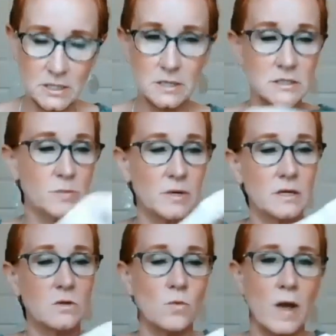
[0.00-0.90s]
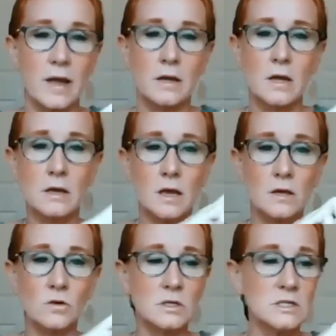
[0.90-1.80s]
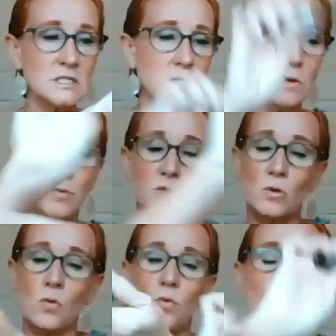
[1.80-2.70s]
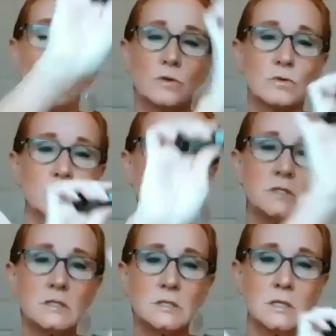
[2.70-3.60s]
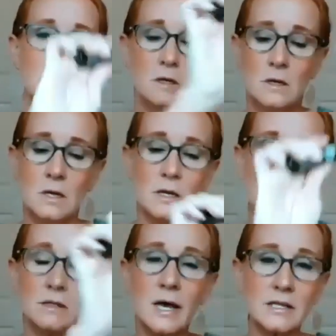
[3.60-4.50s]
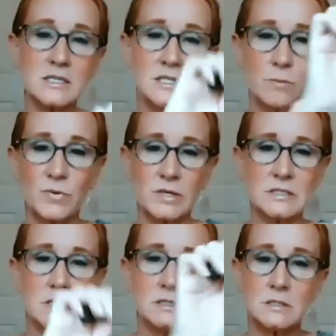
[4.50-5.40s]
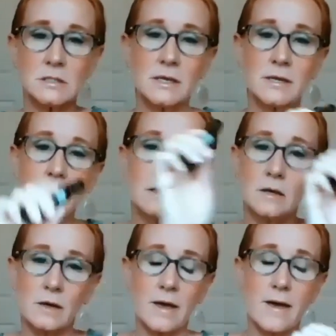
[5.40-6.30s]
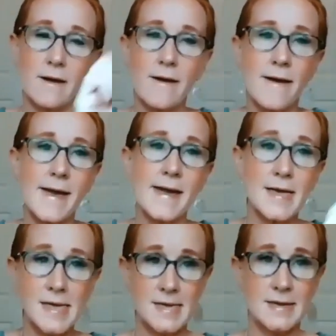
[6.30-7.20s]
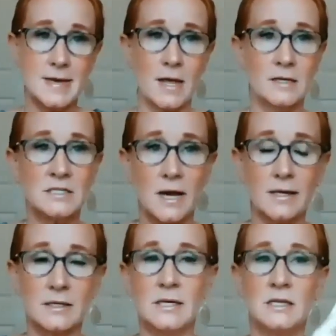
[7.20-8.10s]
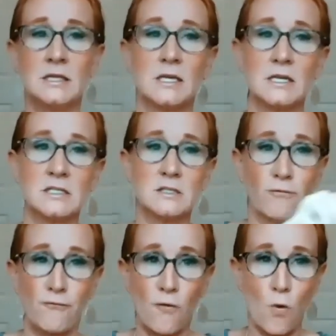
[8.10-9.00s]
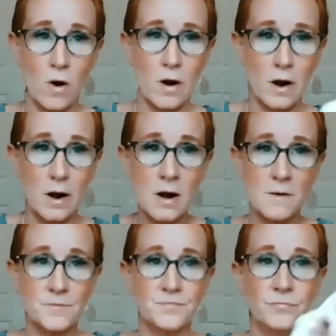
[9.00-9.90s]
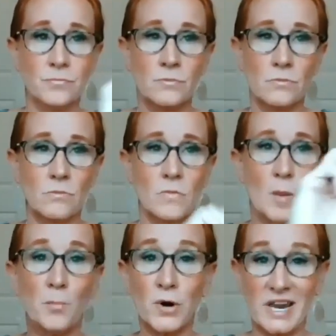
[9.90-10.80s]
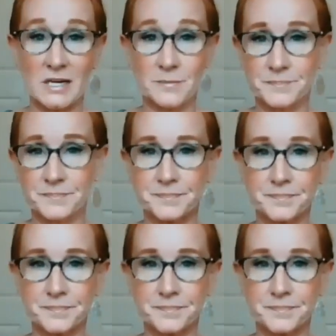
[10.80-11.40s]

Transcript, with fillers: does, but either way, okay, you're going to see me put the oils in a lot of the same places. Okay. And I need this for brain.